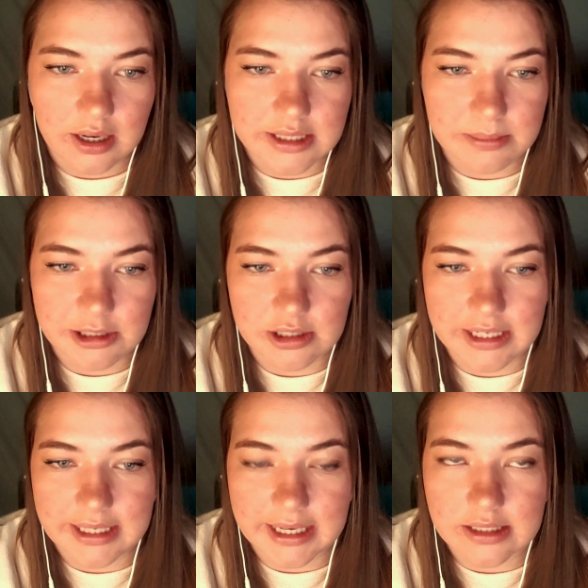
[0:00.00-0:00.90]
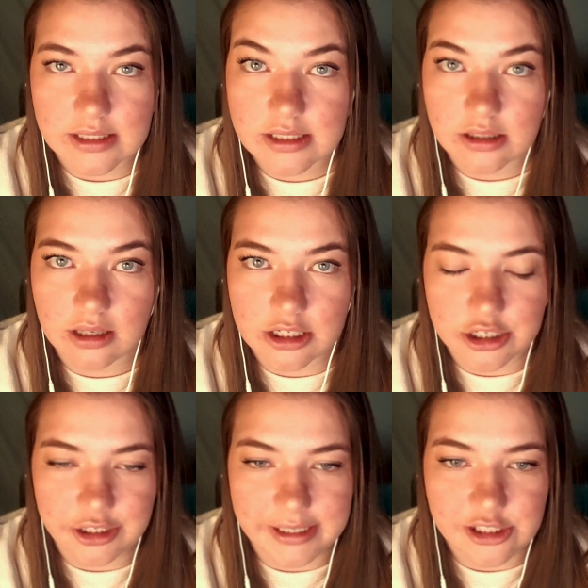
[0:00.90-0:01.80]
especially against
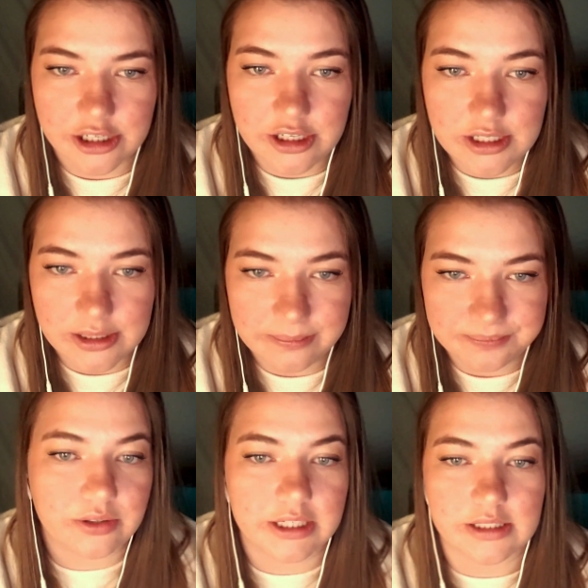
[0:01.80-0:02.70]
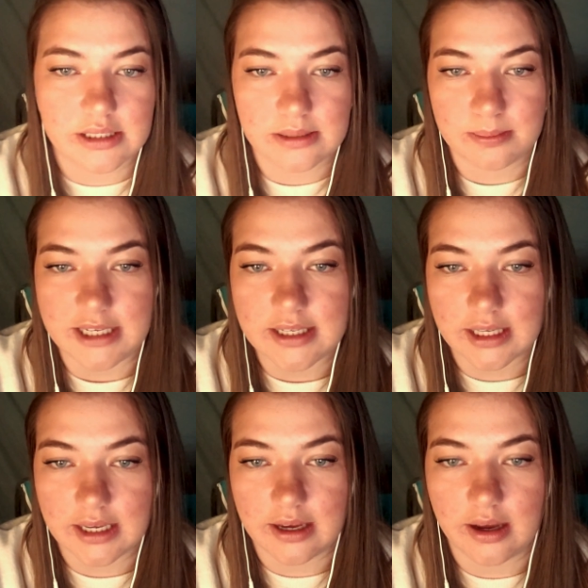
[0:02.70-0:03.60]
larger creatures. You can speak
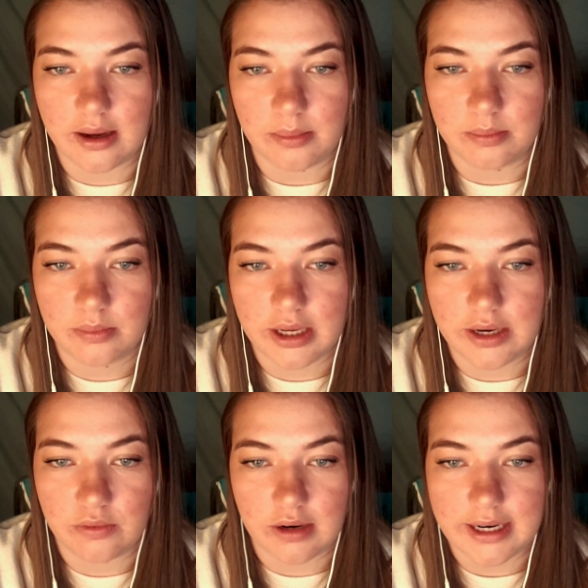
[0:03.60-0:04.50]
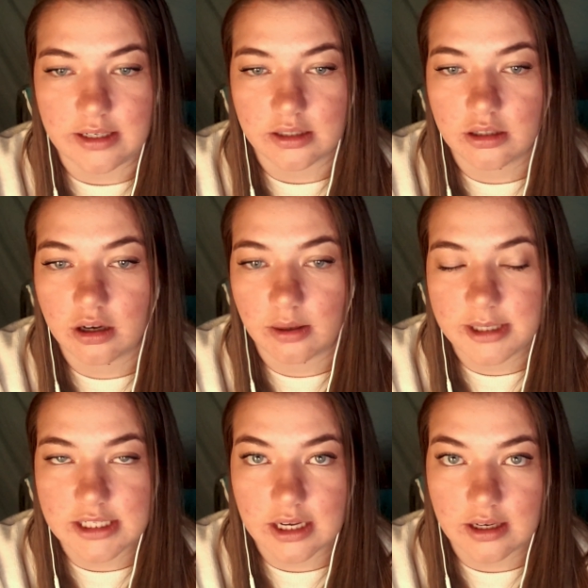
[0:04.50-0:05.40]
and write
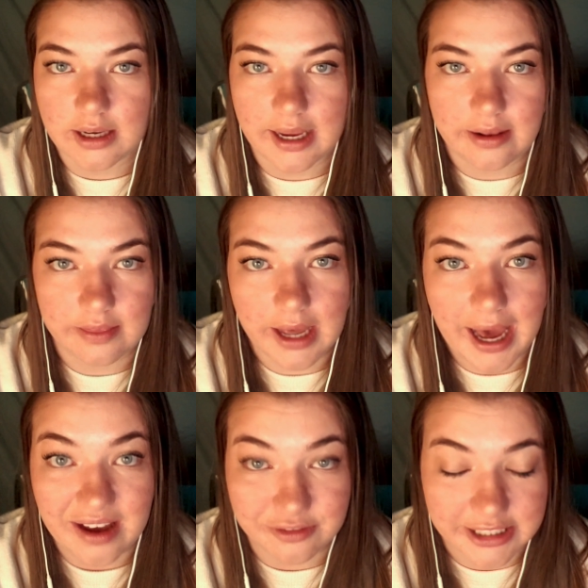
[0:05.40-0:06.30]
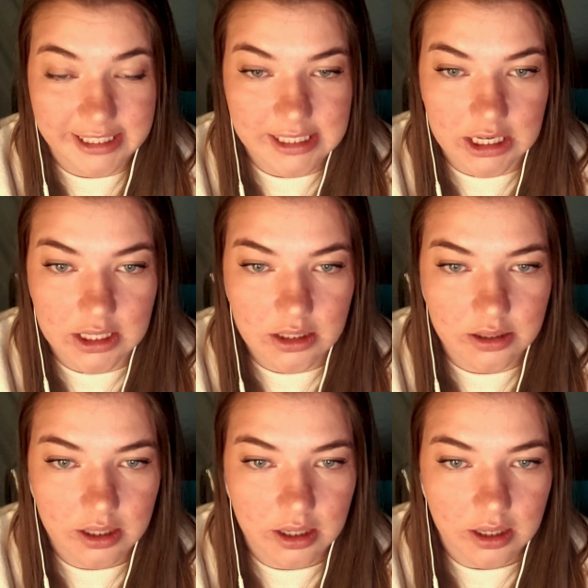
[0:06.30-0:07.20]
common tongue and the halfling tongue.
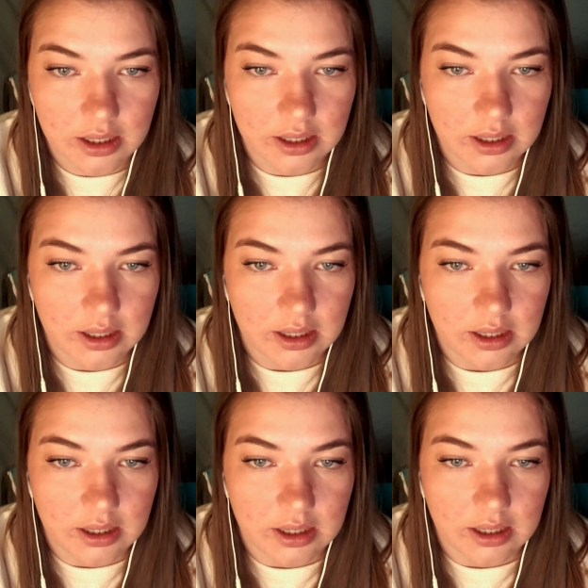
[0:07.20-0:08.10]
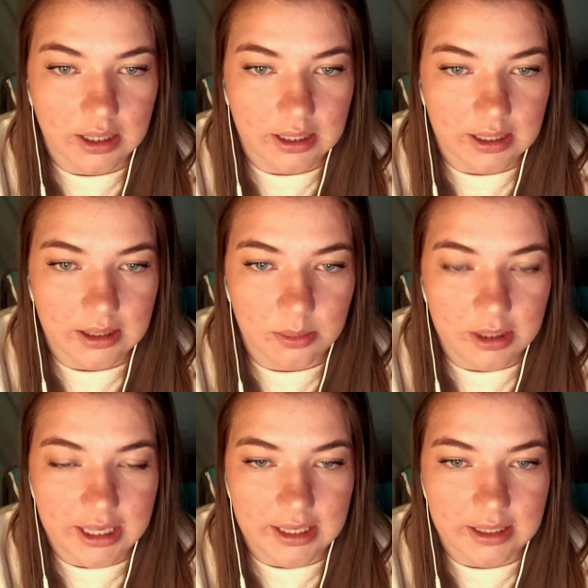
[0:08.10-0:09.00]

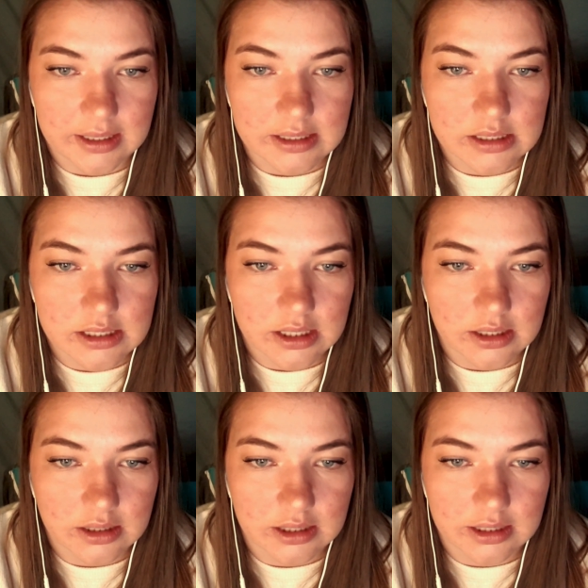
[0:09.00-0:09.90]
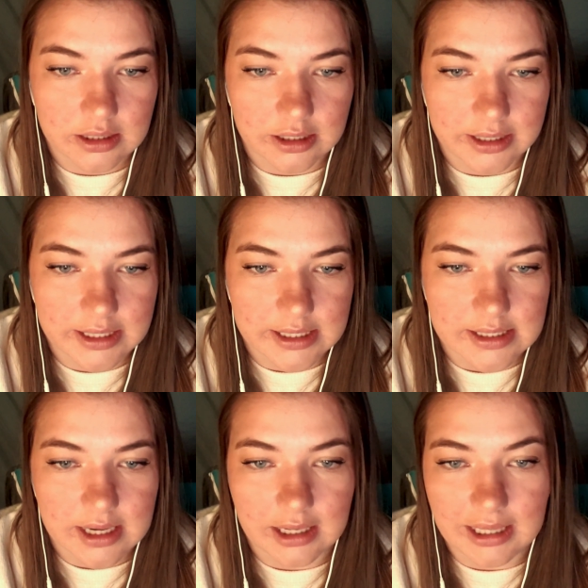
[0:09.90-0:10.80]
And then there
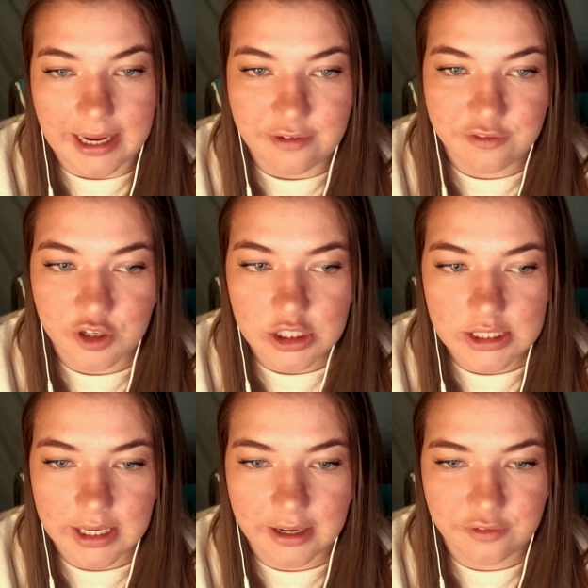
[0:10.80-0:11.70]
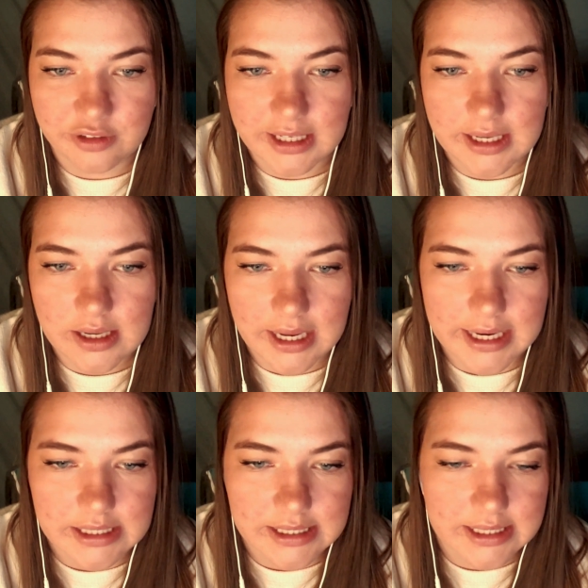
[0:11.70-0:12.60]
is a lightfoot halfling,
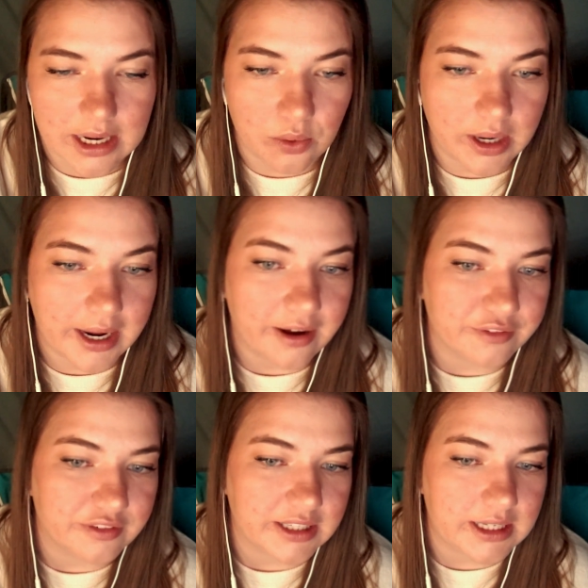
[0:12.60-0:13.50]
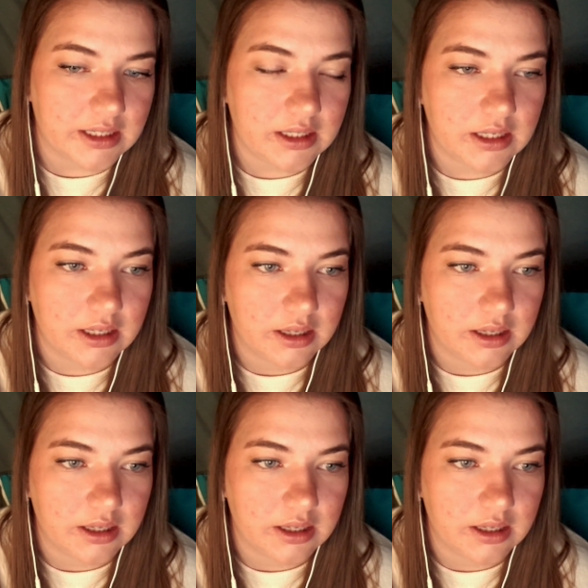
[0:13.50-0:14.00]
a stout halfling,